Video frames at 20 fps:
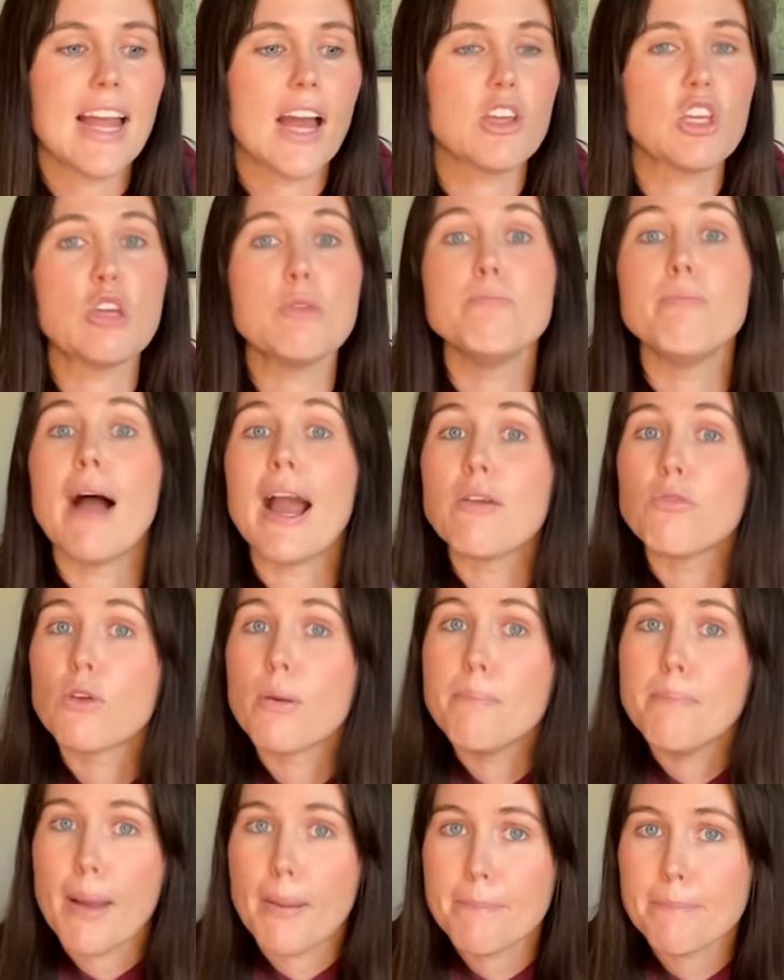Now, you might
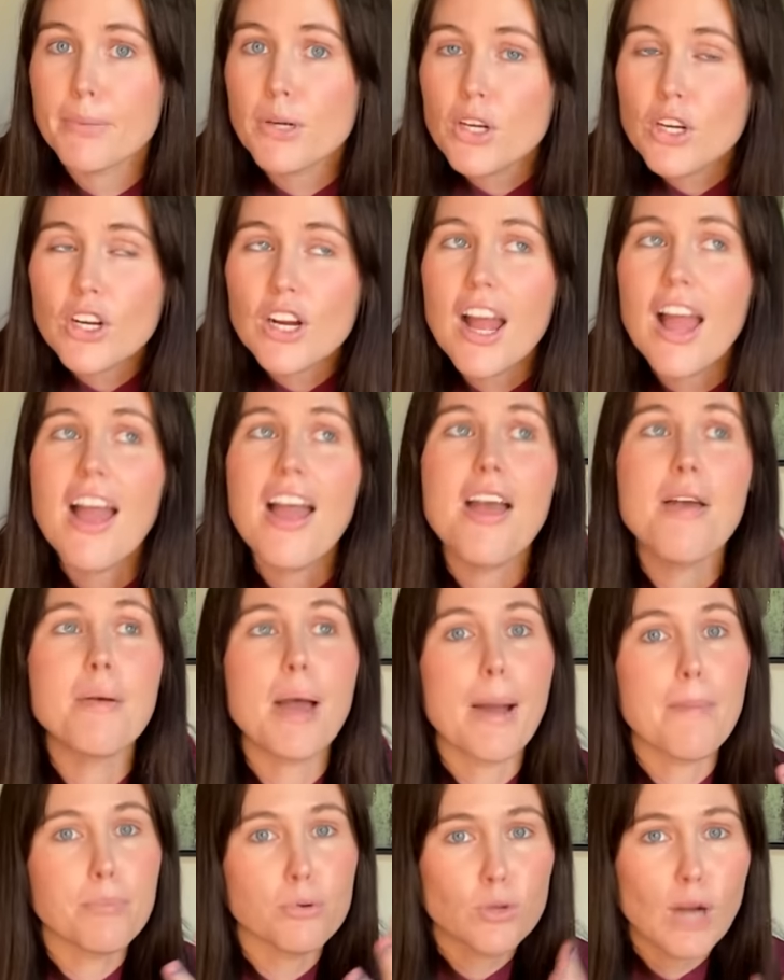remember
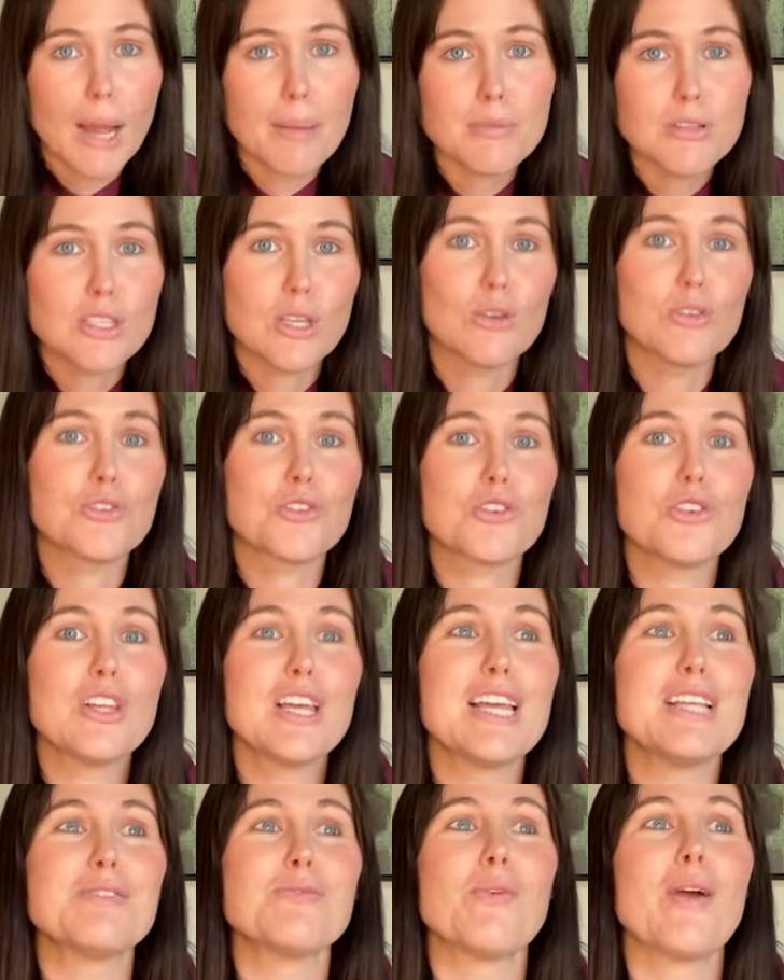that Prime Social
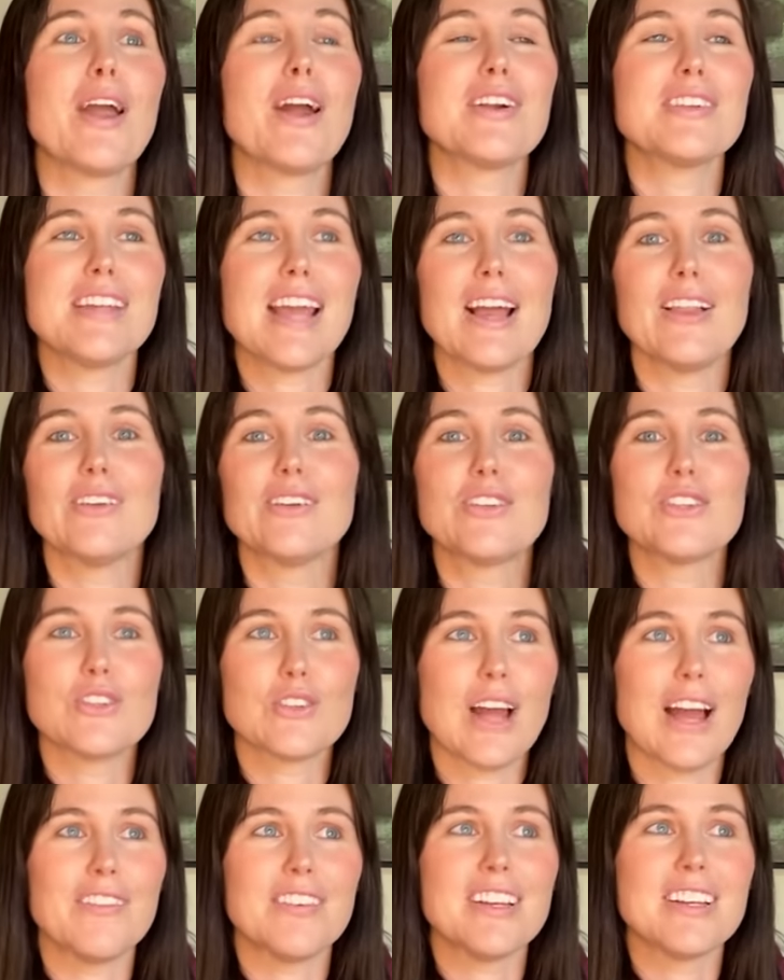is where Taylor and
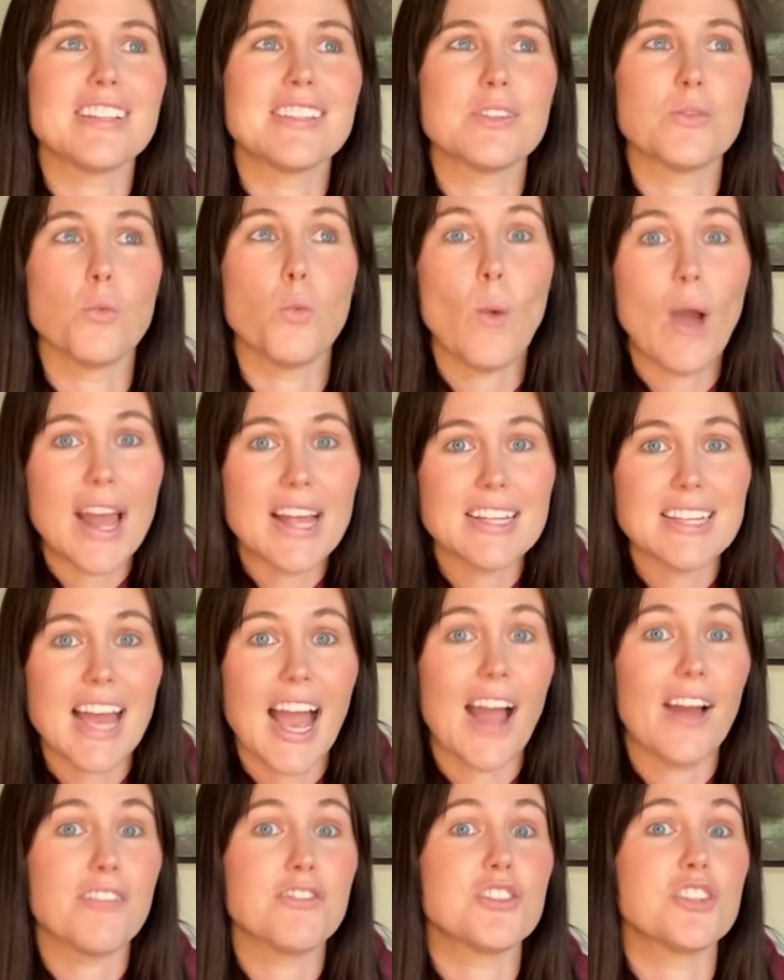Travis went
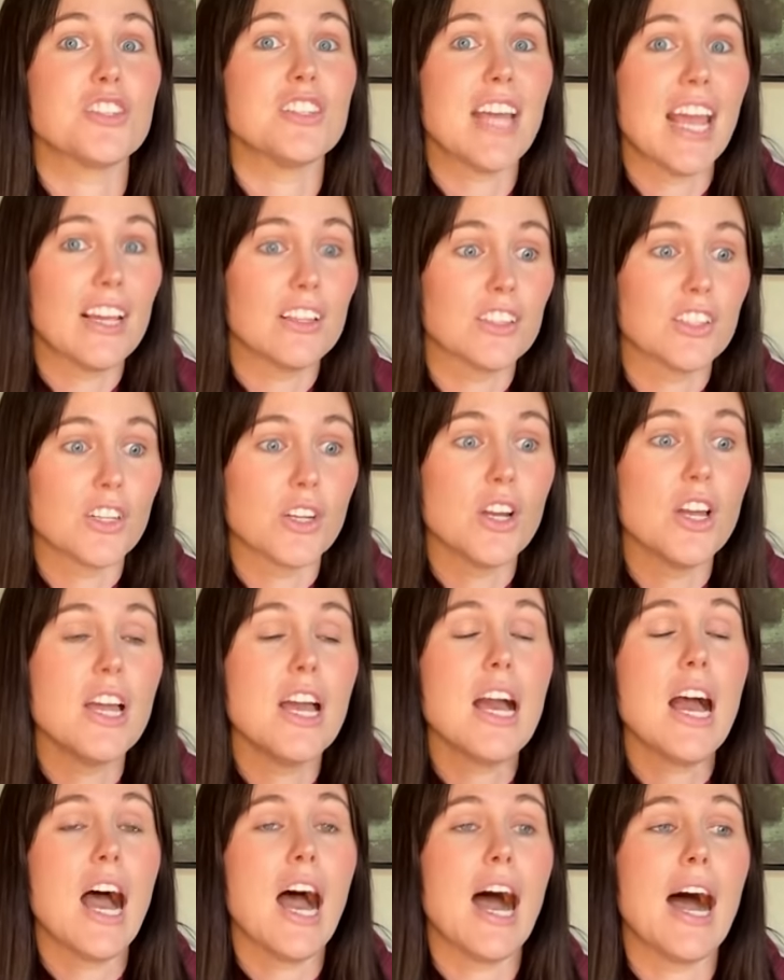after Taylor
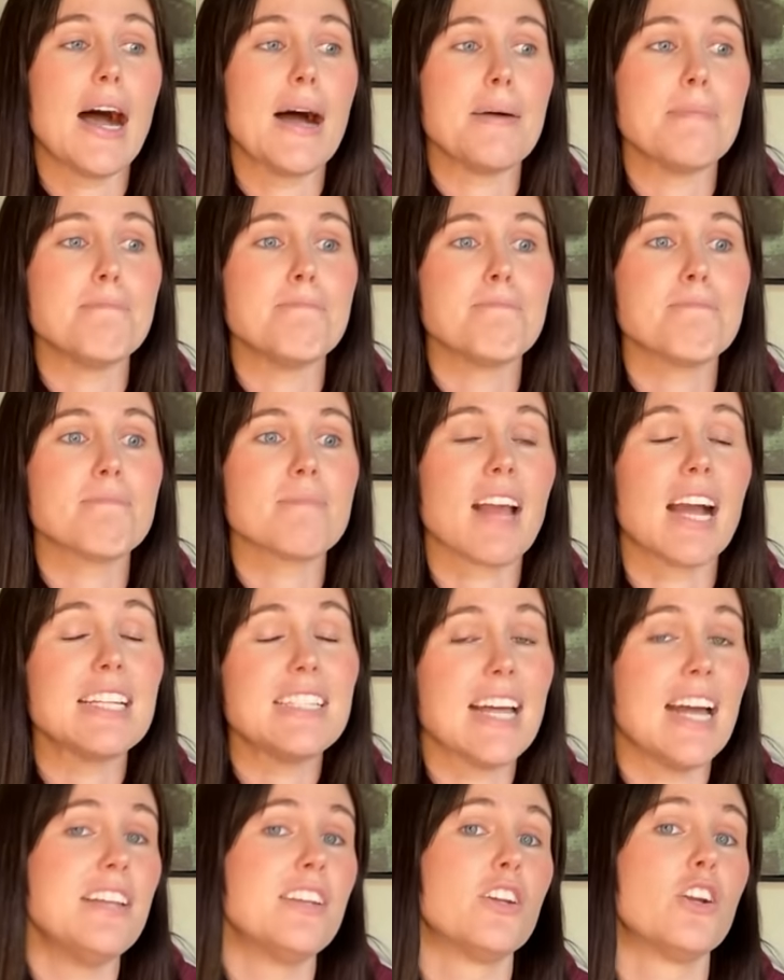um,
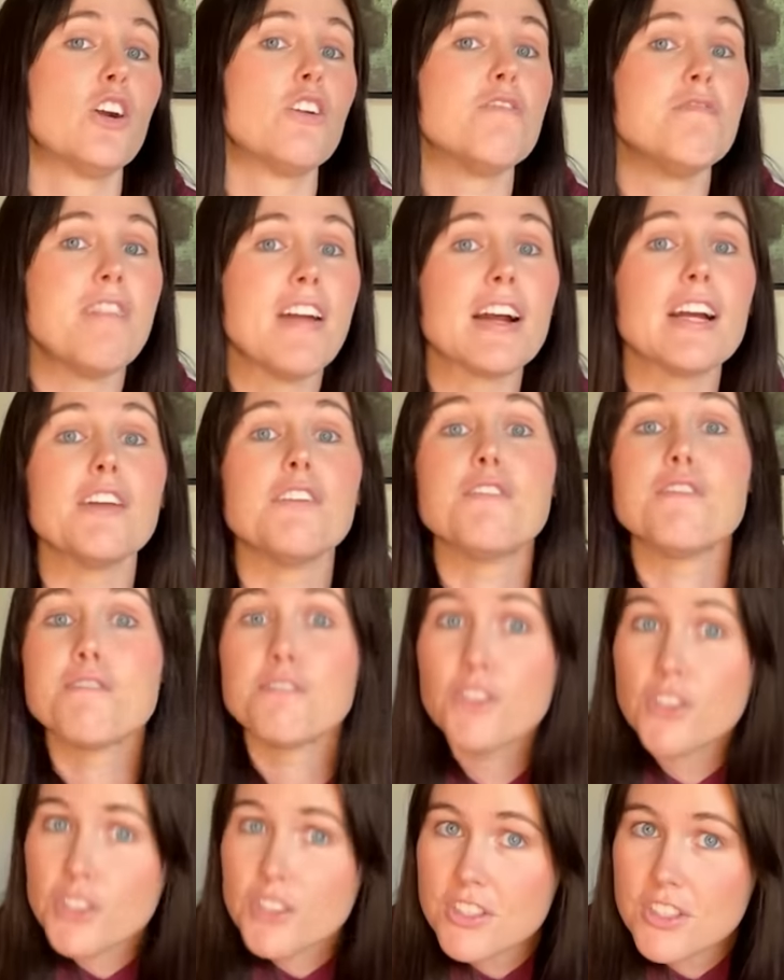attended her very
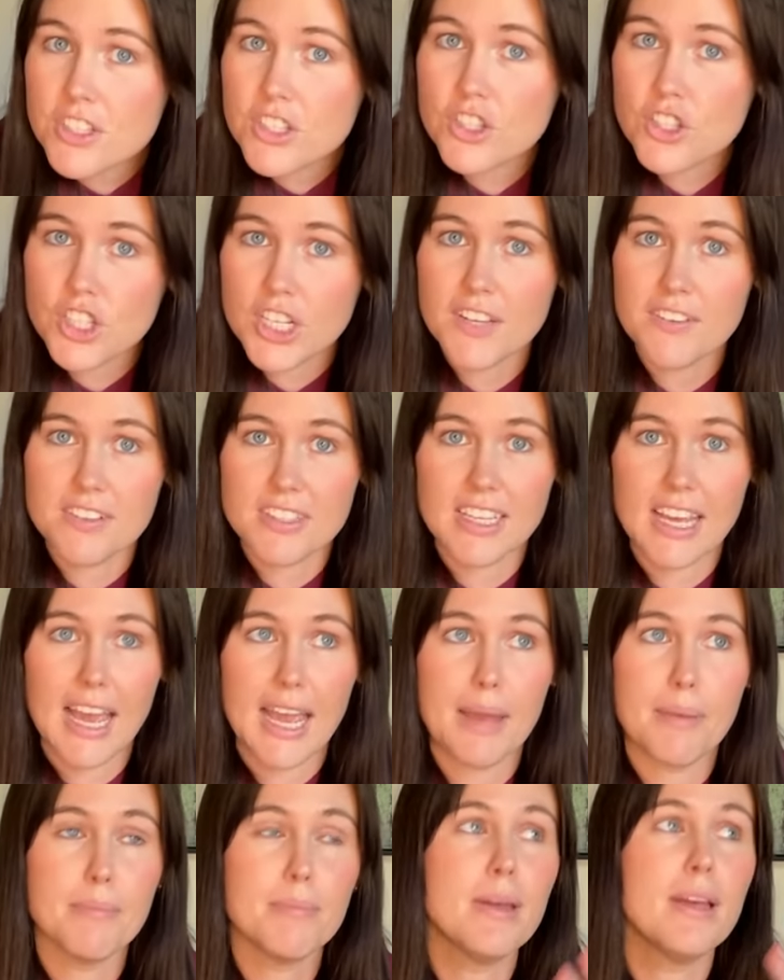first Chiefs
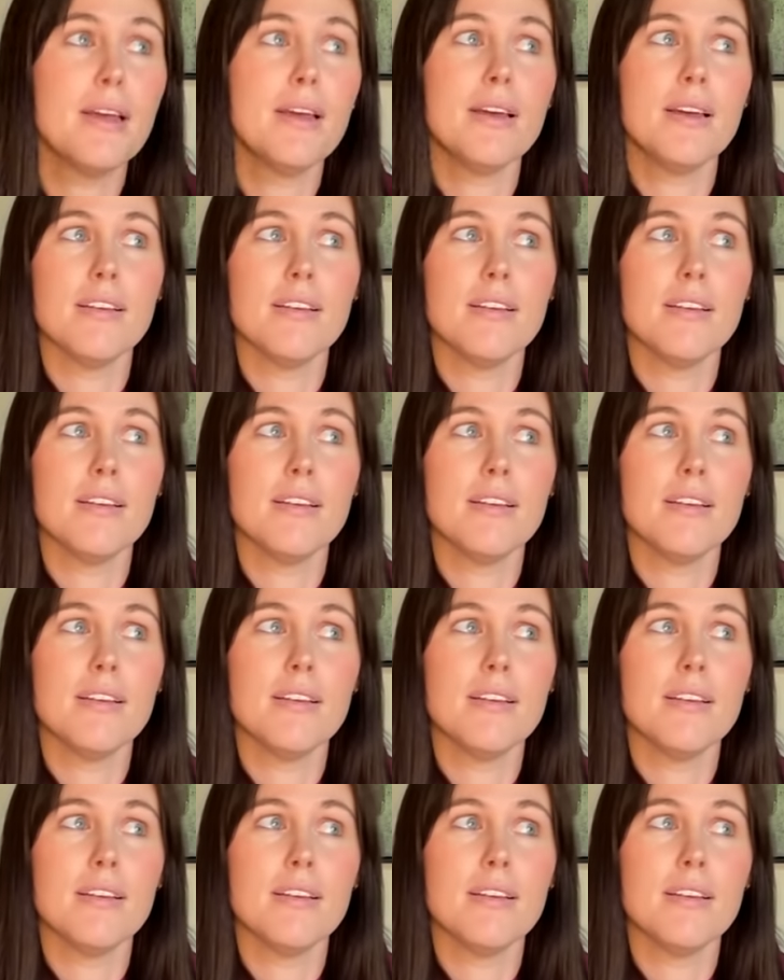game